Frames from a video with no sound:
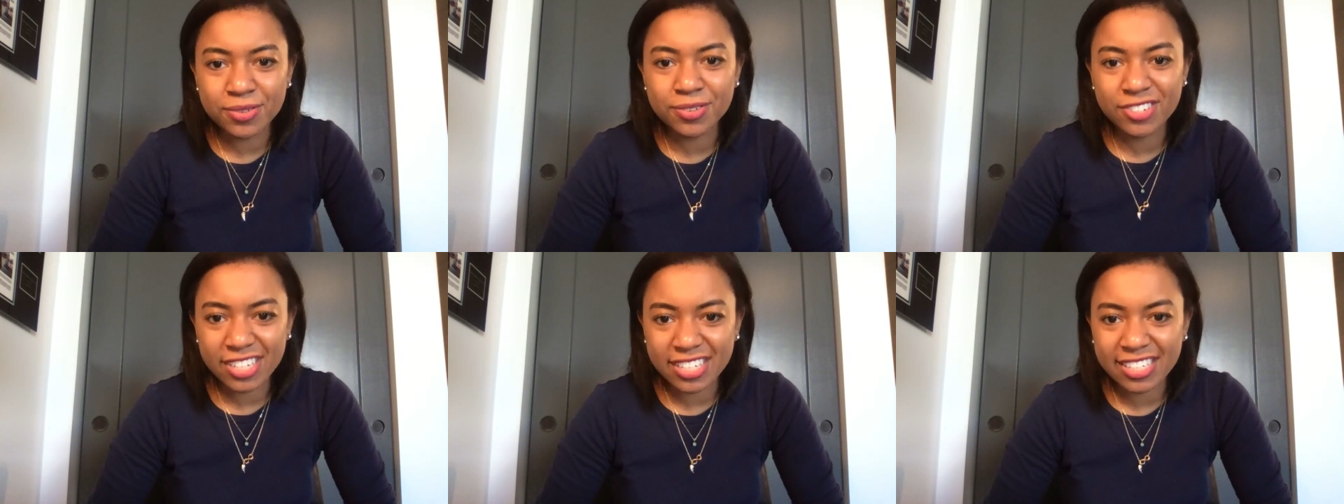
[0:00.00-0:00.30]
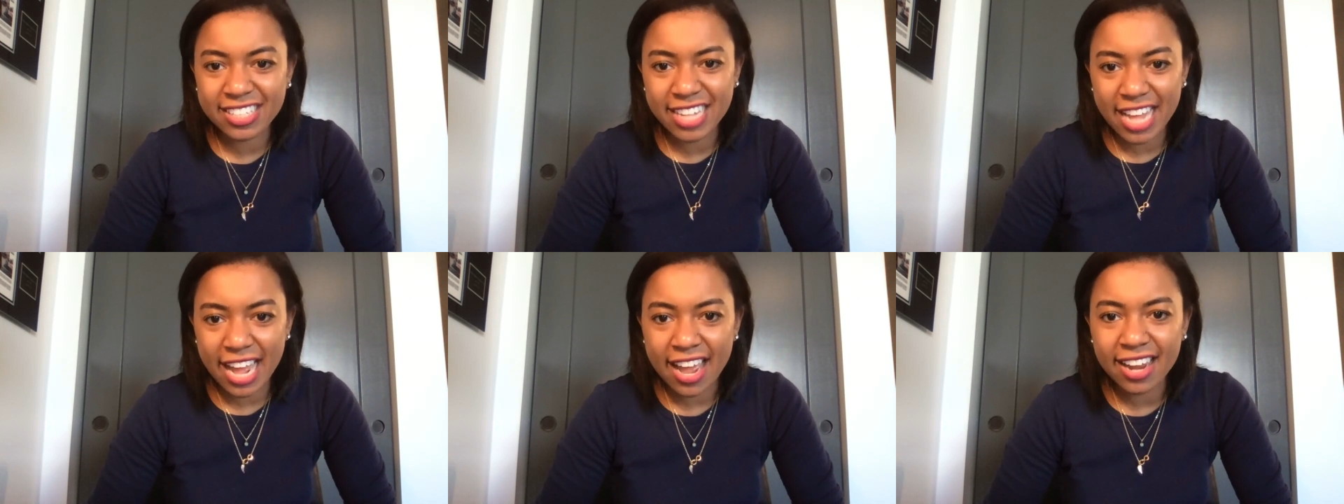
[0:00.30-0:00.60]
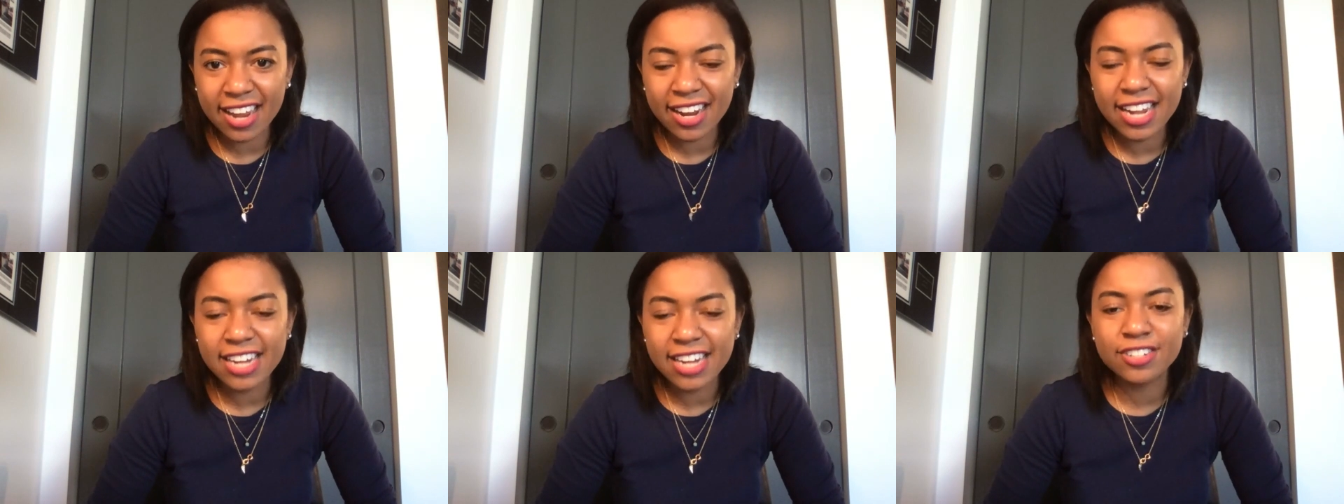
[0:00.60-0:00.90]
just
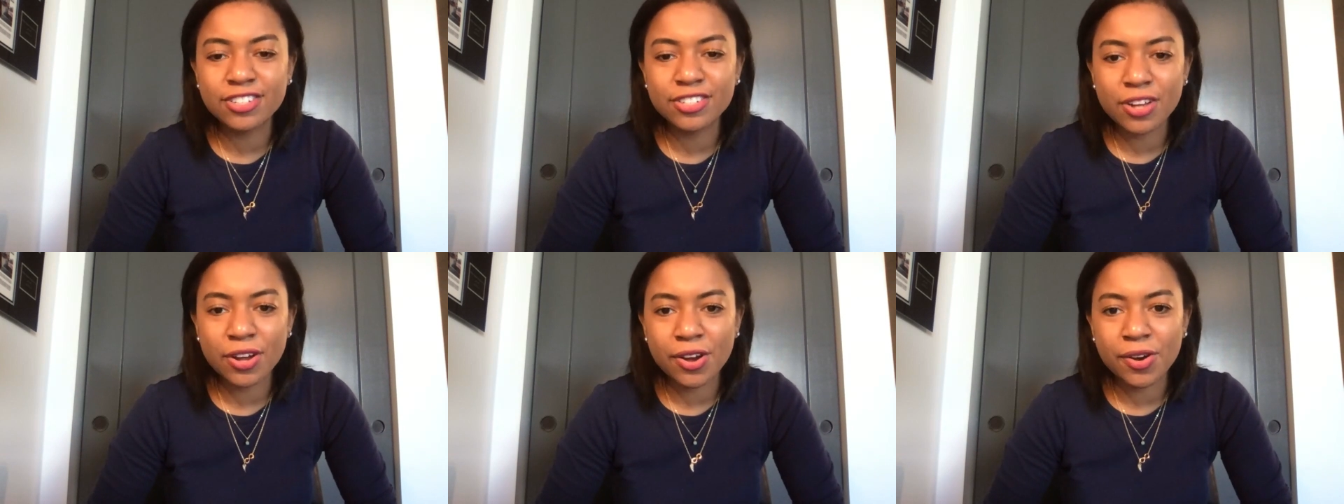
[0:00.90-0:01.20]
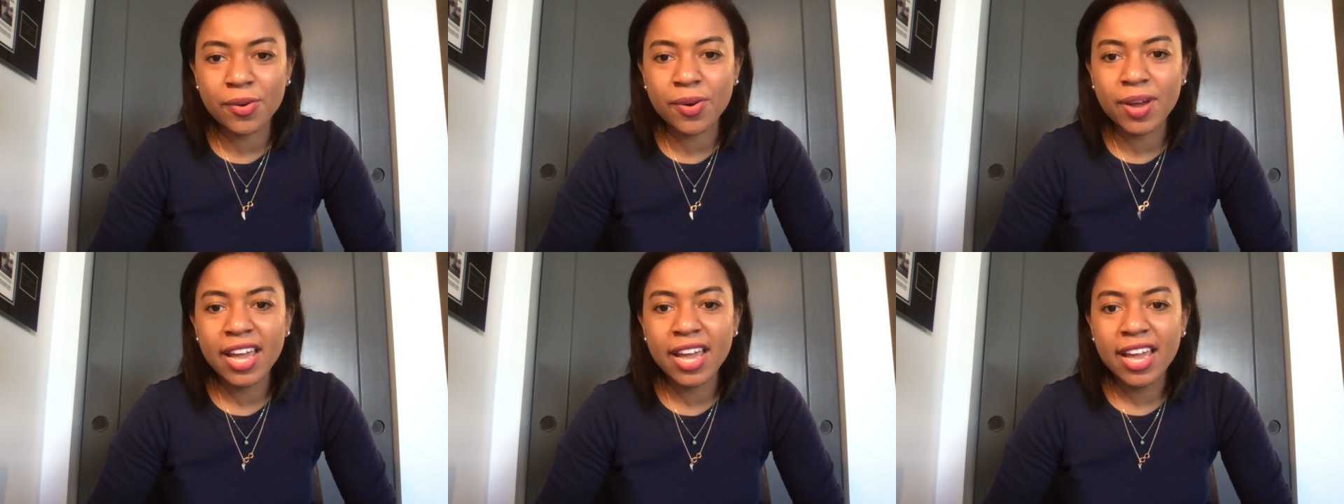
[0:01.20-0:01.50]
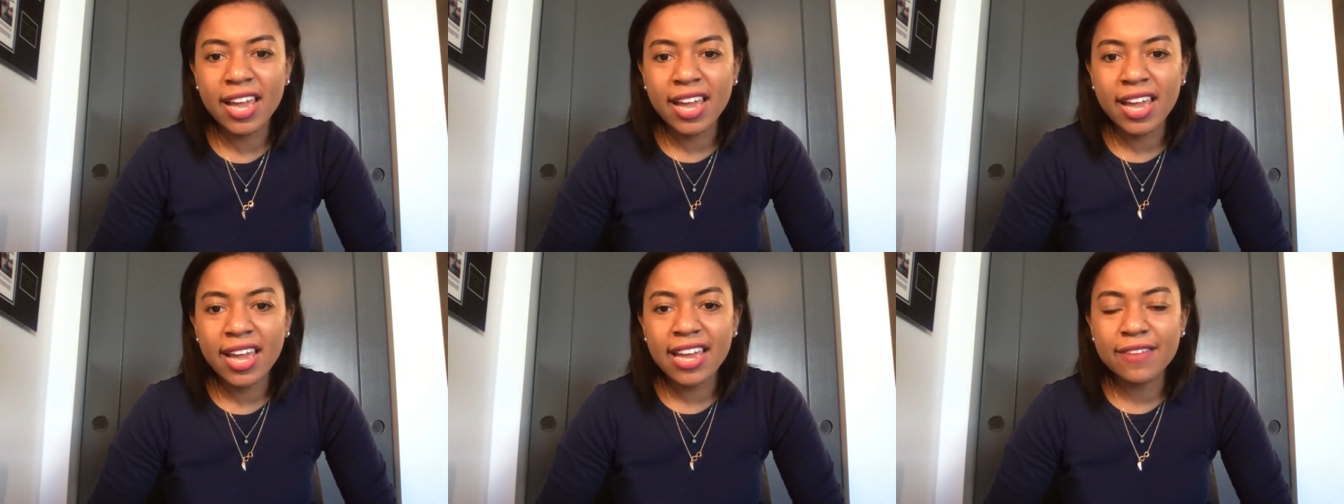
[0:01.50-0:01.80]
that. And so
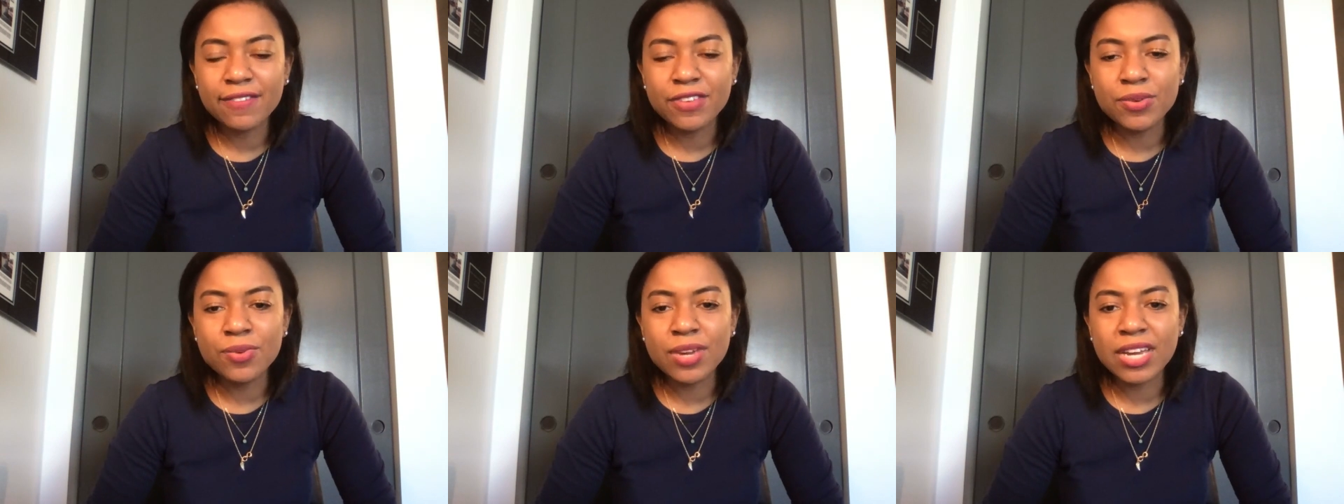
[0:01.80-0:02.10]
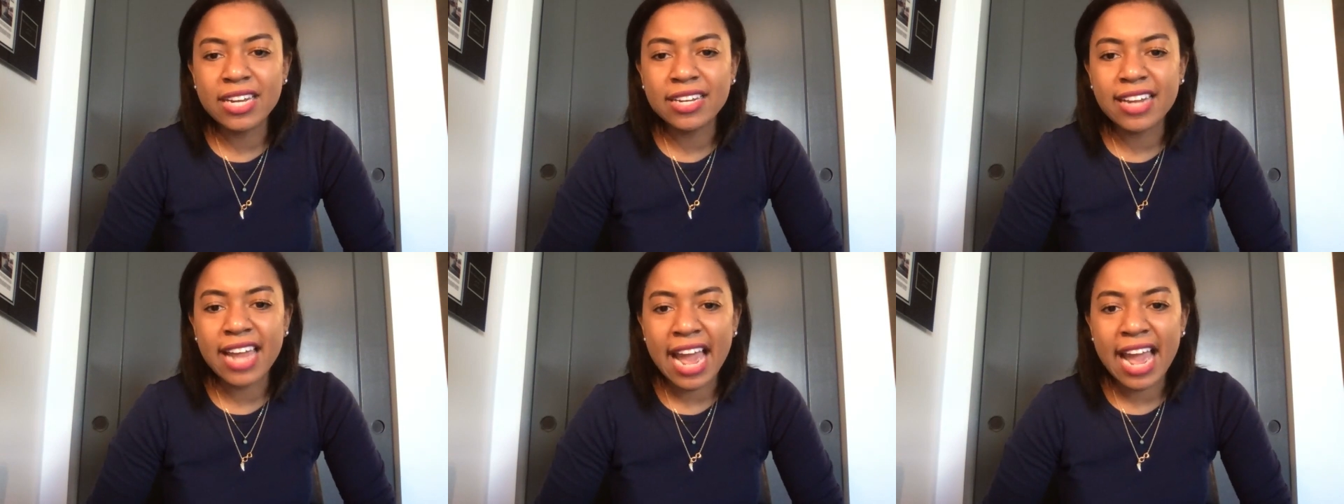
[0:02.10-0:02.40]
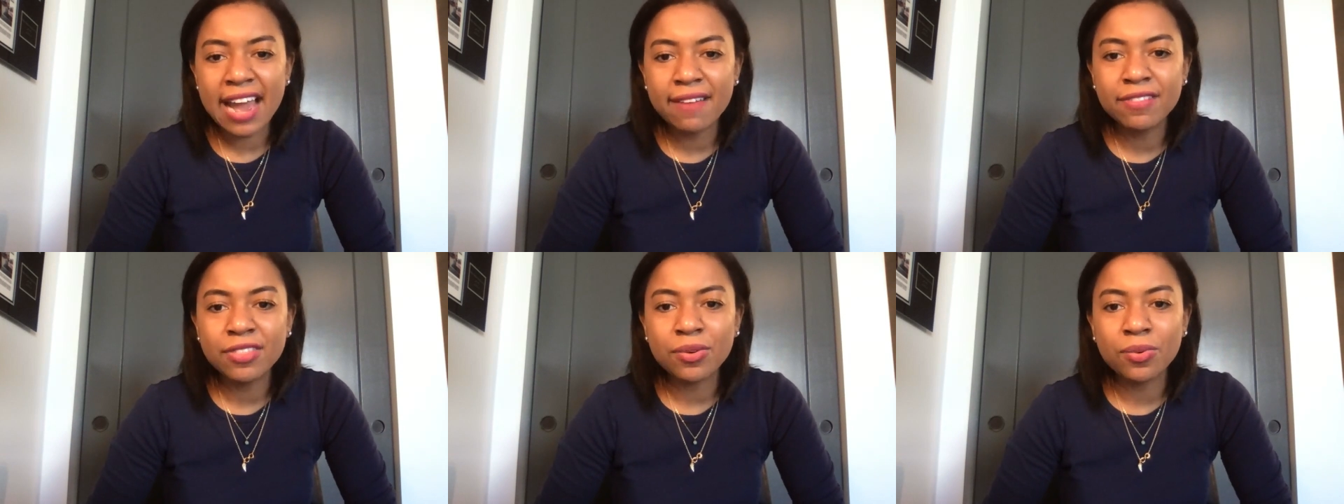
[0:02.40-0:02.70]
if you can
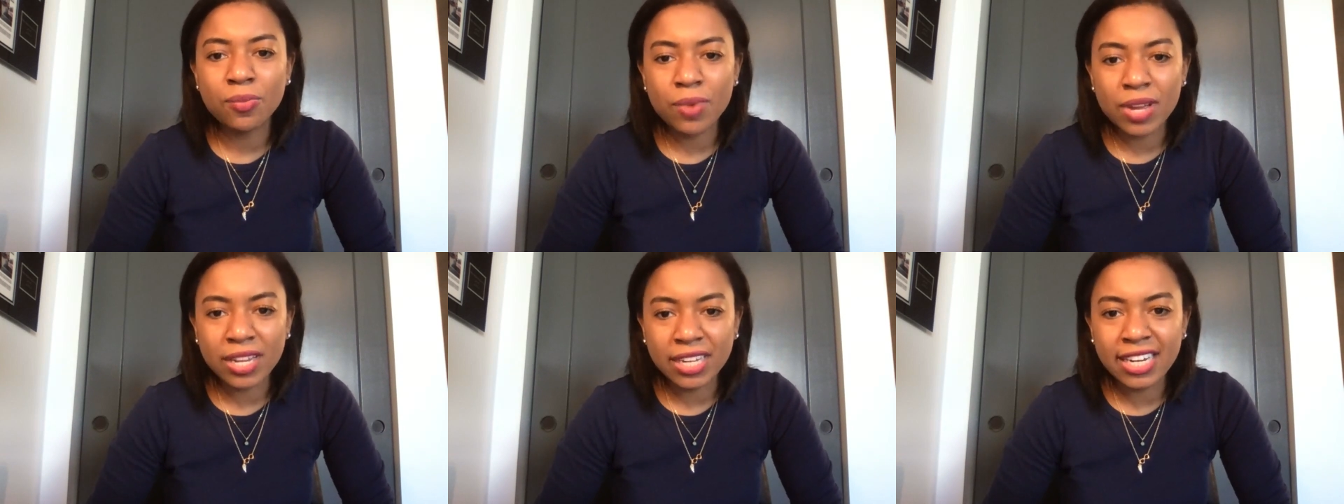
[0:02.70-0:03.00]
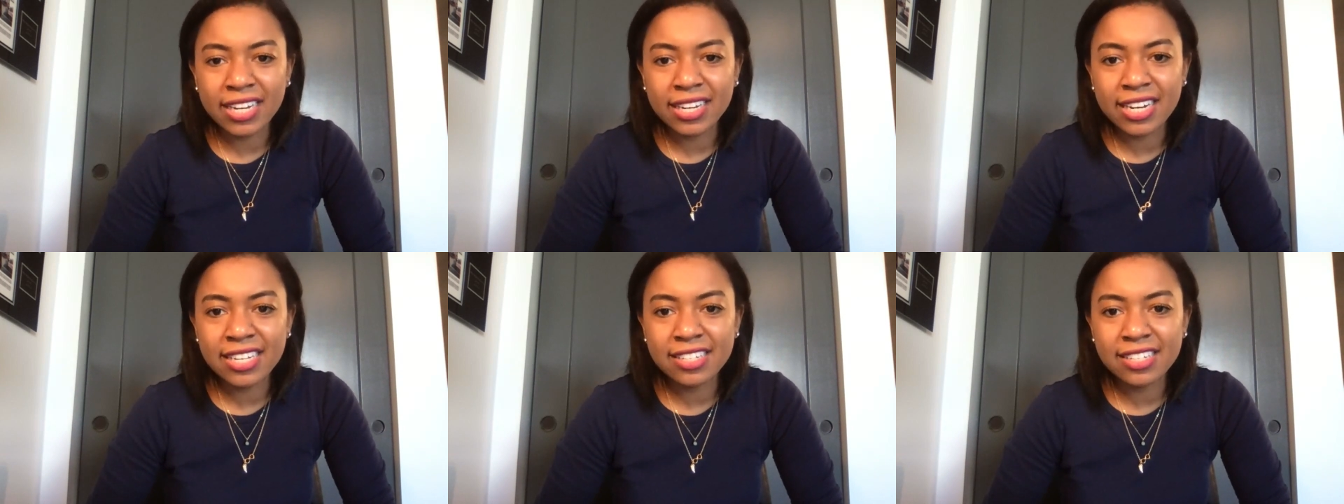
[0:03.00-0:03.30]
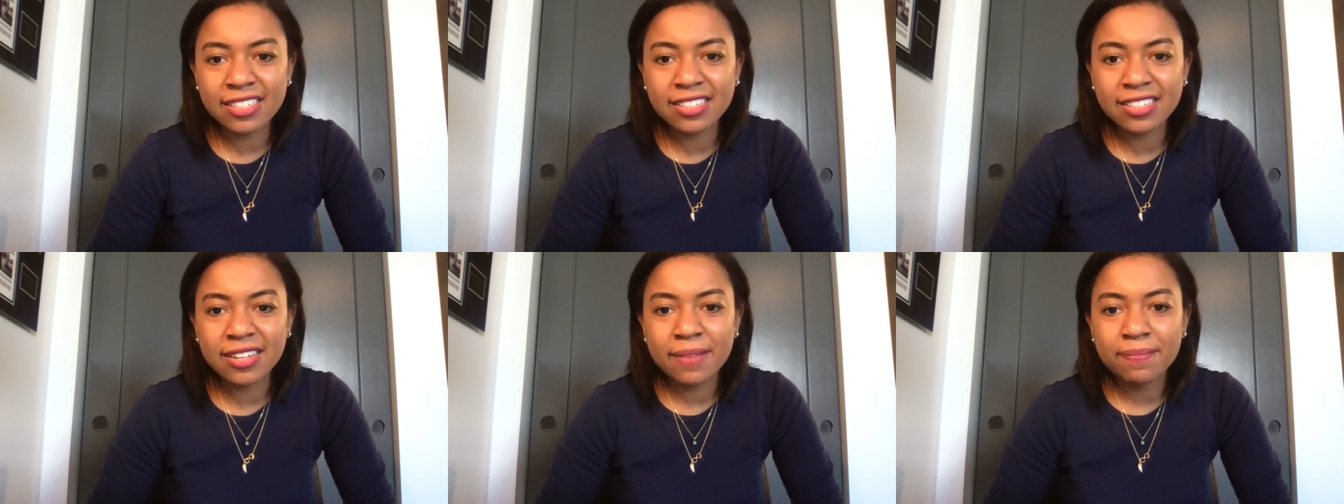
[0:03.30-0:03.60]
have the
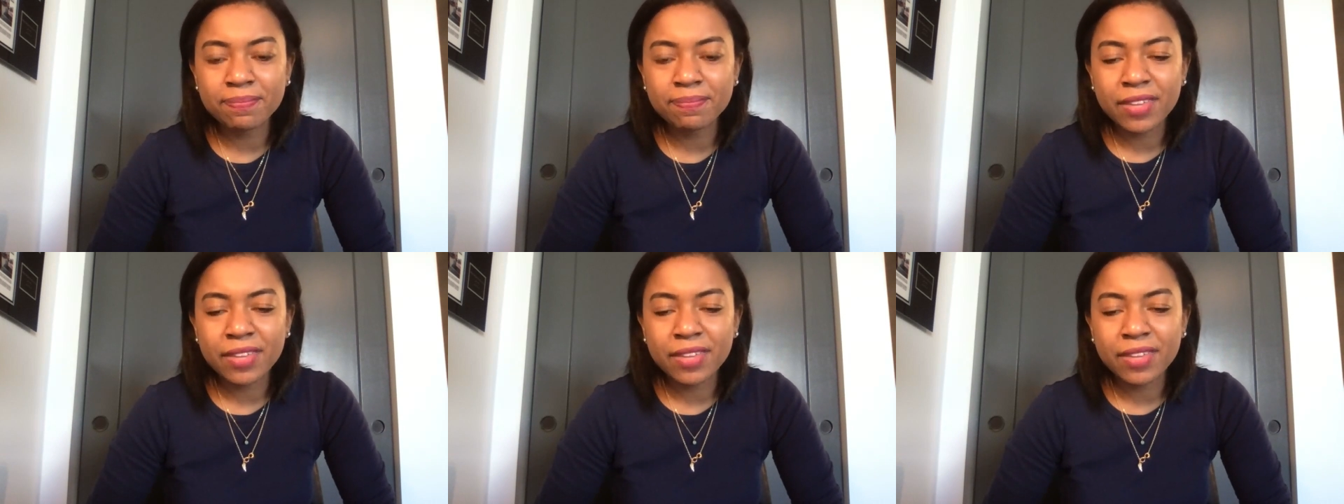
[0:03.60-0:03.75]
willingness